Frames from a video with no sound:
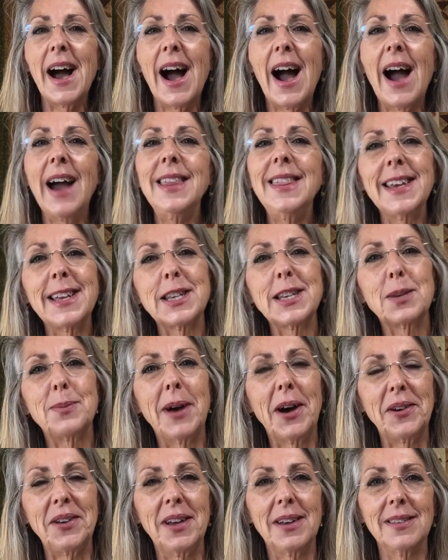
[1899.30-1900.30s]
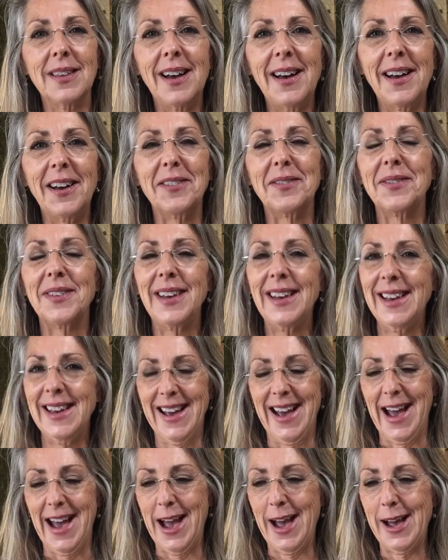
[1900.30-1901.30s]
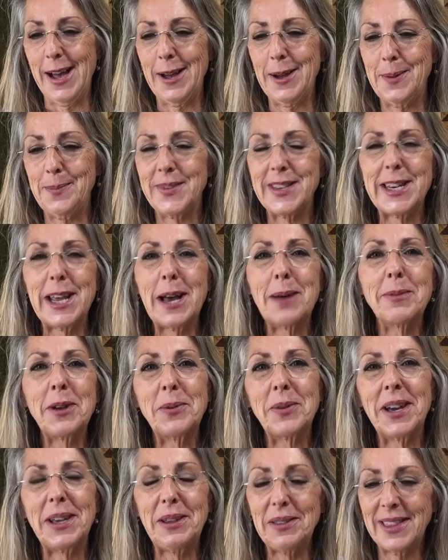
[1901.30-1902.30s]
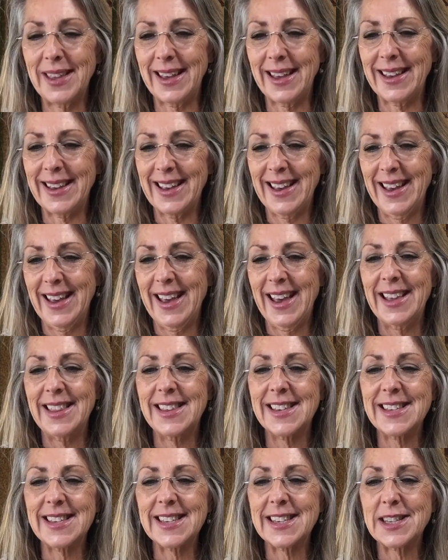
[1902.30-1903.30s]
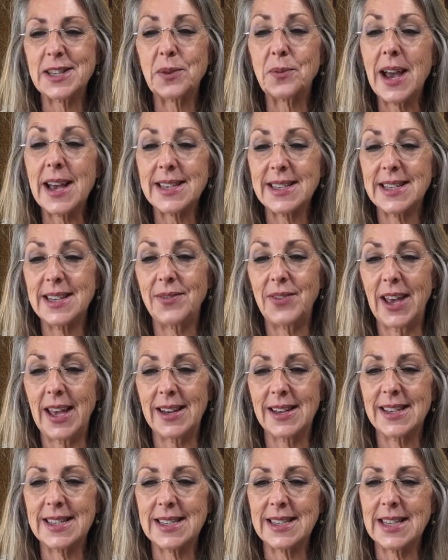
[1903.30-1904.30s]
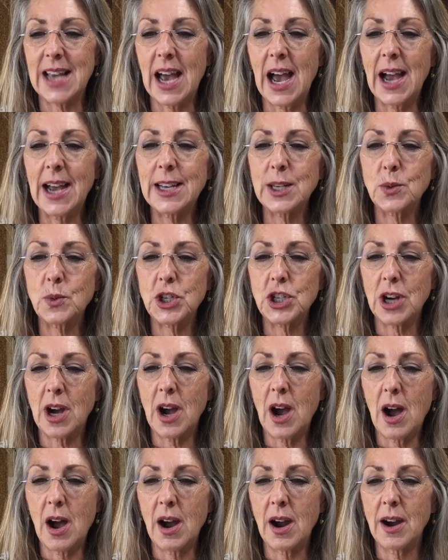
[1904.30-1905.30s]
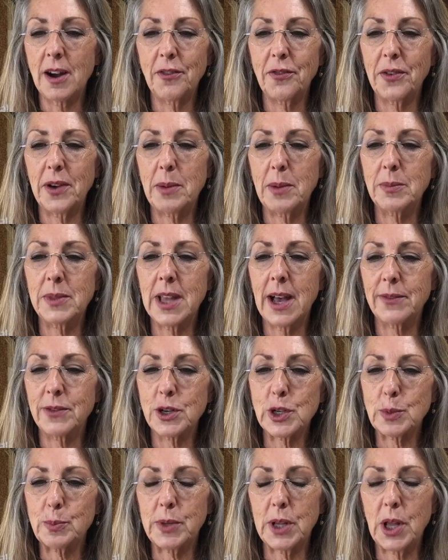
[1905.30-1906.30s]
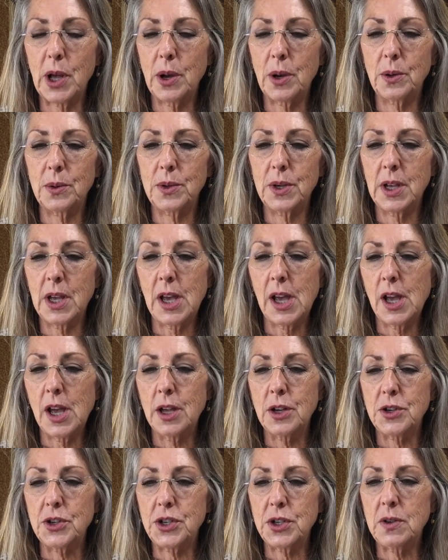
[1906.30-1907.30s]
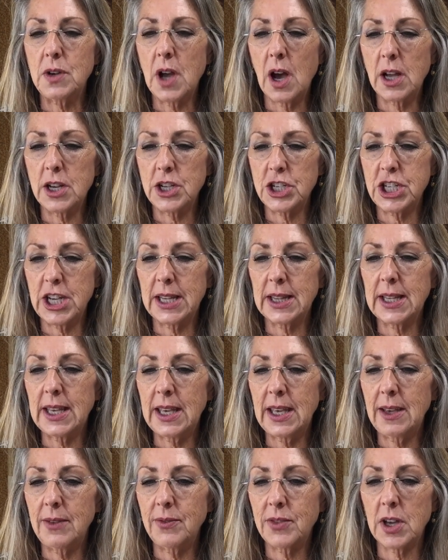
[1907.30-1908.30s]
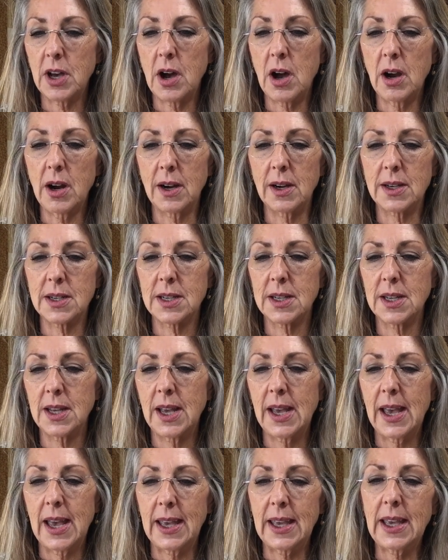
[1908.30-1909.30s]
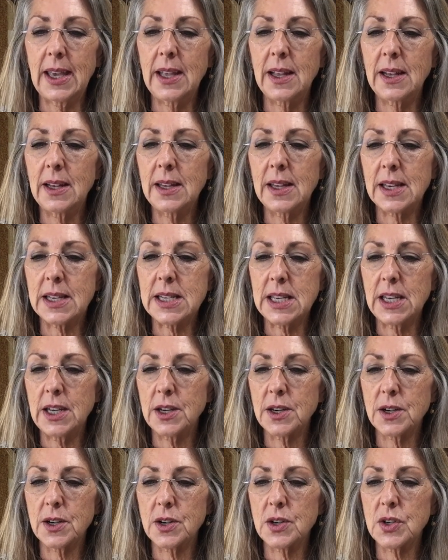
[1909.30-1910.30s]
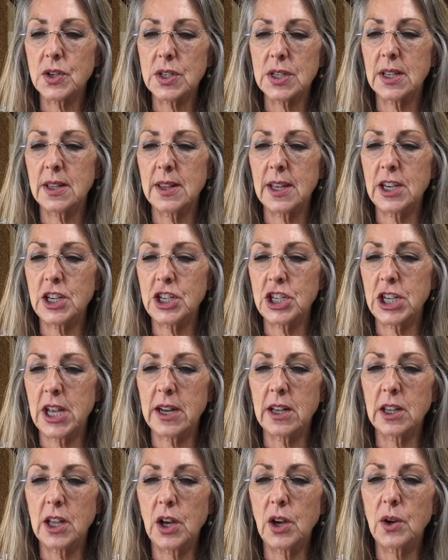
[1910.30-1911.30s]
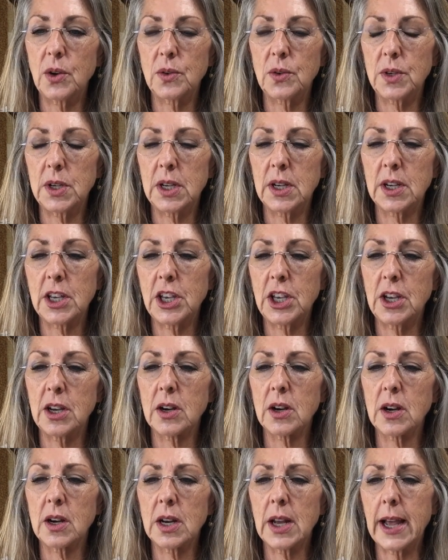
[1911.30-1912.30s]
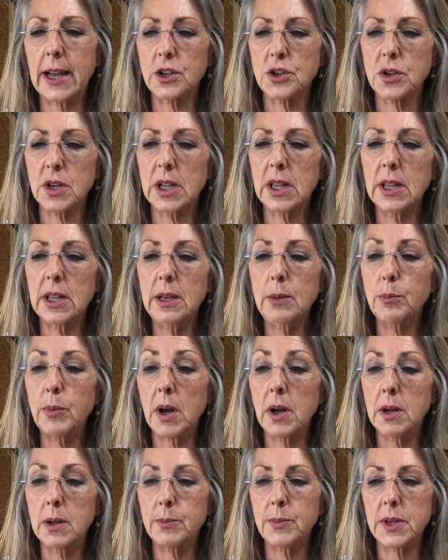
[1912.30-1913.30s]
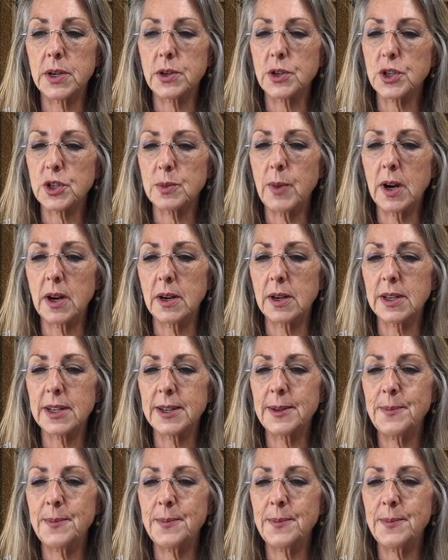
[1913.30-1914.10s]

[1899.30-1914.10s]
I think it's about young love. Tell me what you think. This is the rest of it. Sighs which are from lovers blown do not gently heave the heart. E'en the tears they shed alone cure like trickling balm their smart.